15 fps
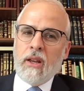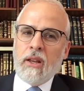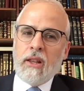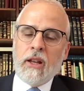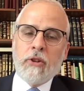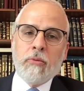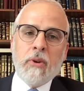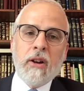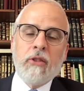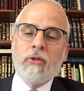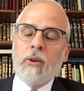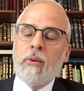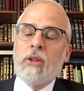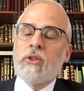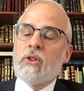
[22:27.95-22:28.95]
In that Shemona
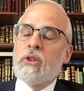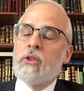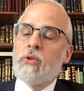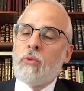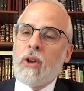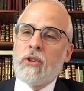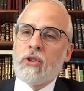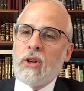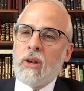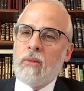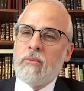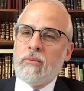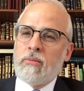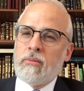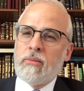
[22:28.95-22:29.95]
Esrei, we turn to
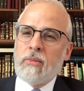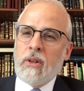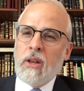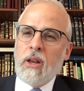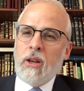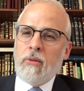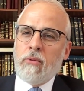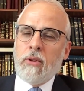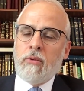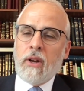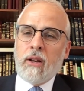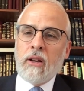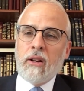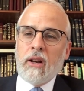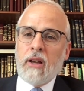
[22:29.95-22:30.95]
Hashem. We
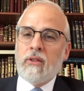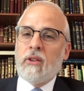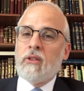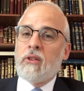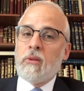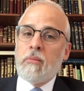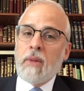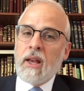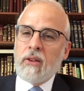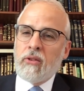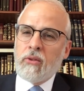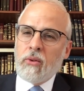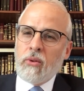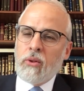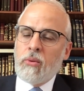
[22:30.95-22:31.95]
recognize He's the
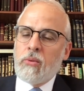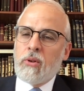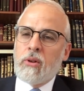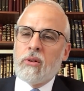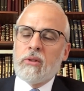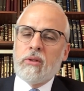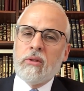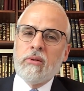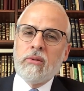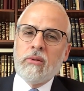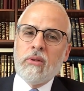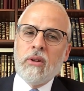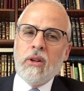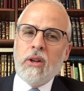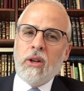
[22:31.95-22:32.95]
master of the world.
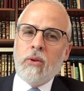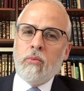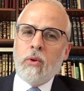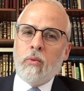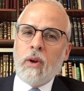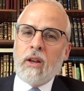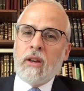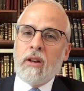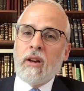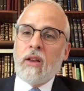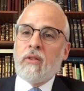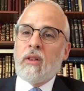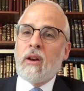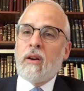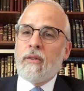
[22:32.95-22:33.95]
We
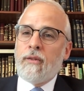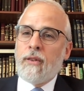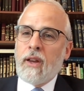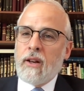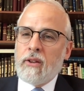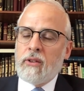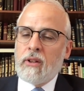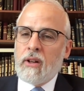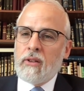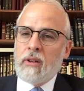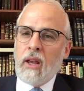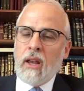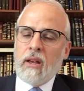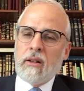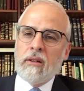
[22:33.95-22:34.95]
recognize that our fate is in His
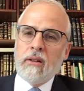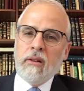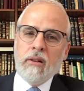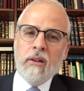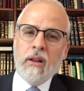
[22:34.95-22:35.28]
hand.